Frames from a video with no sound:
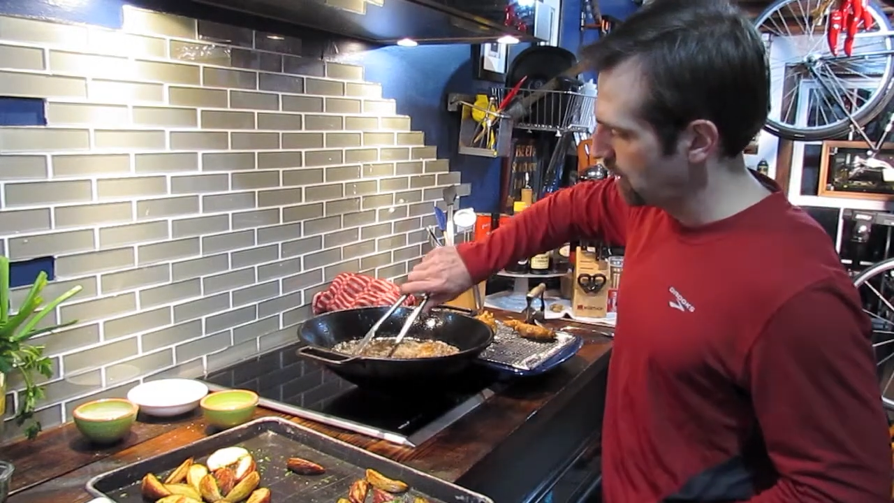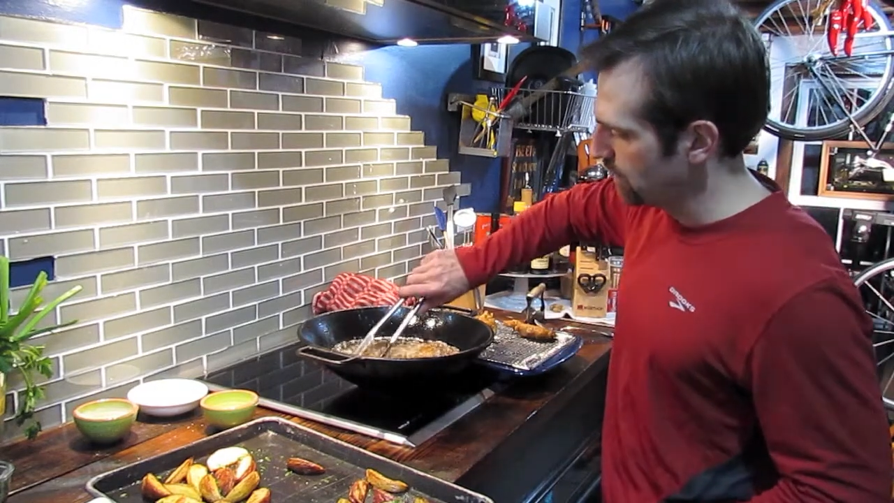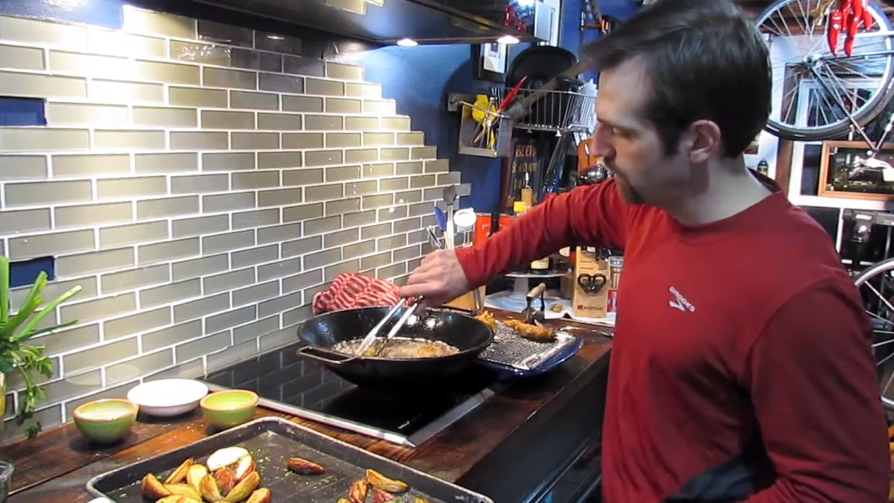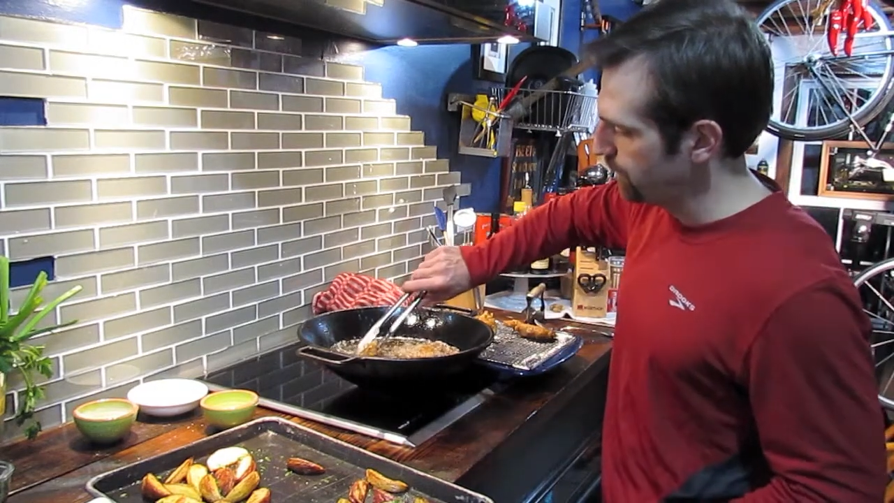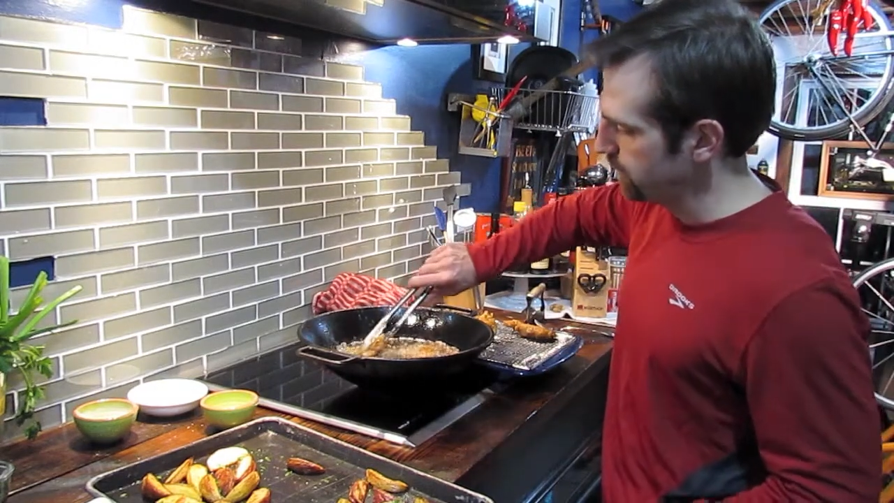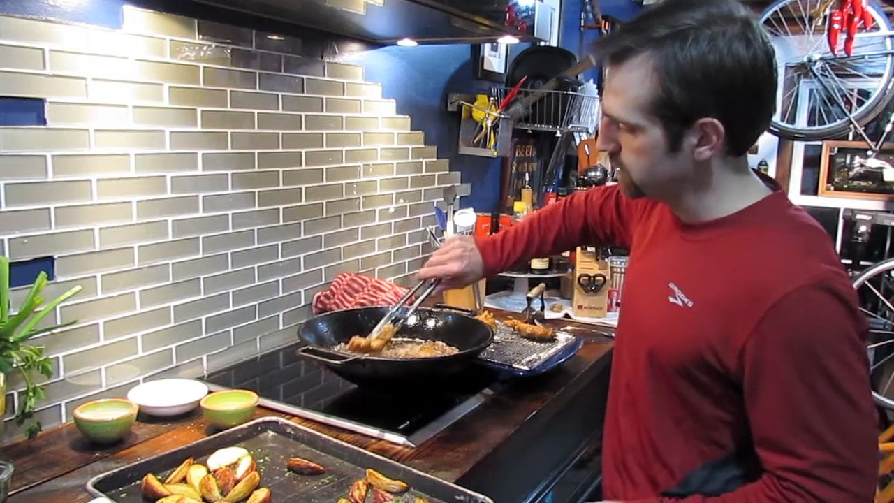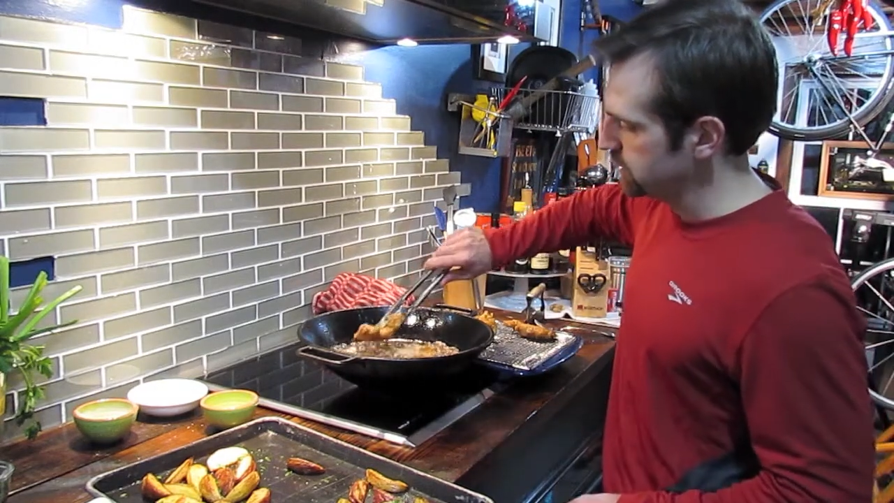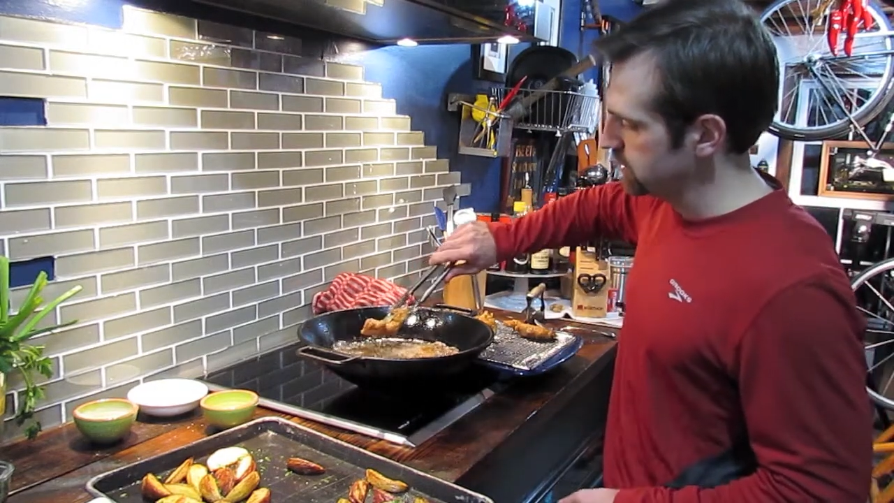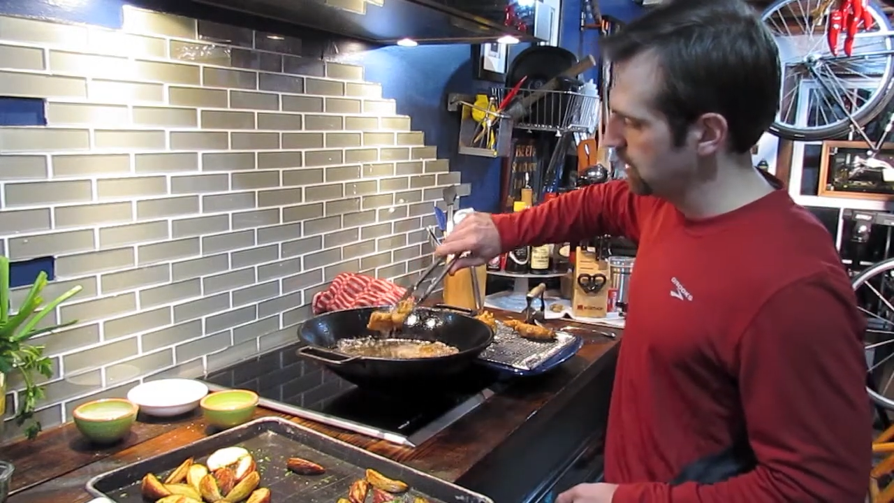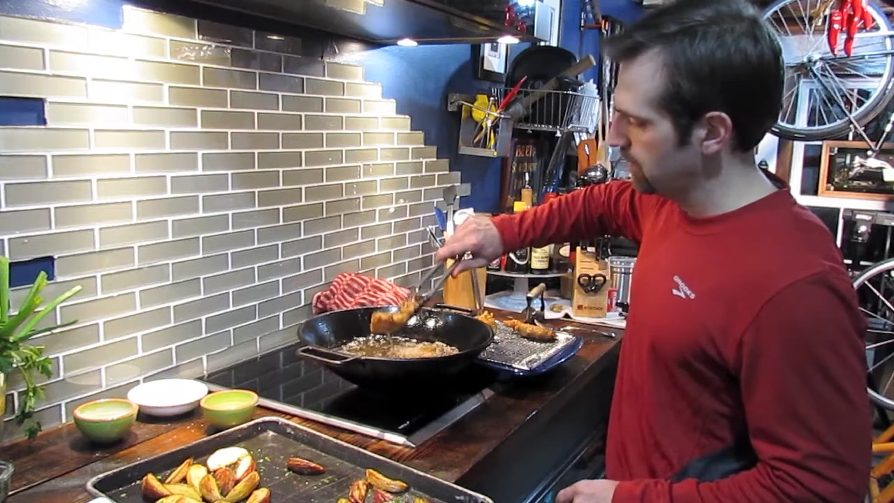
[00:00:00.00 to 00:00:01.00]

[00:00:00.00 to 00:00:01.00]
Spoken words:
And we'll finish this